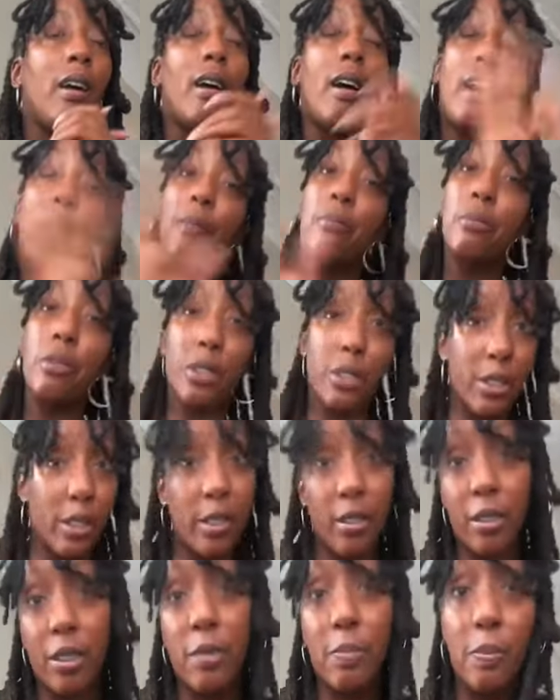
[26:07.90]
I'm just
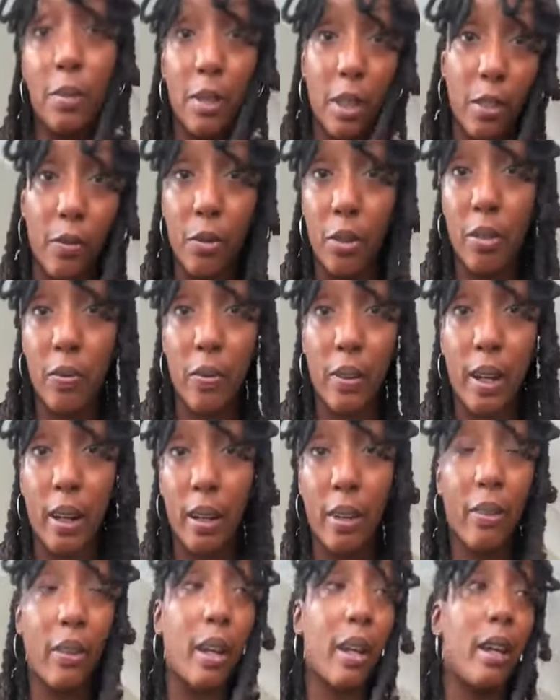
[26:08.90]
here to speak for the
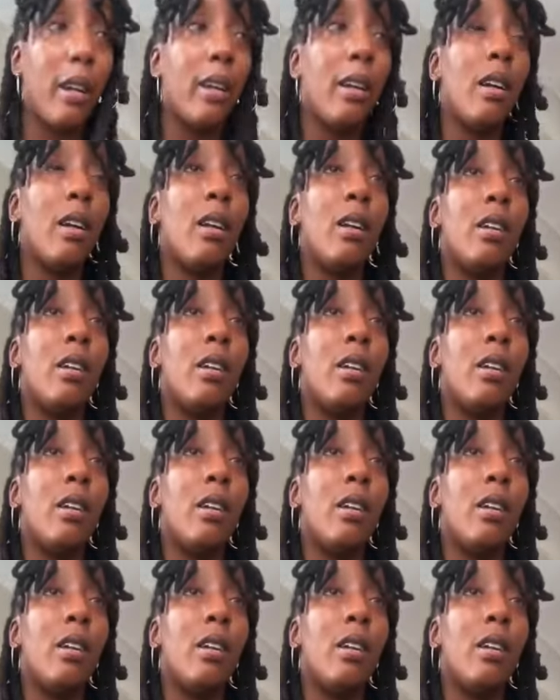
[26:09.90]
fact that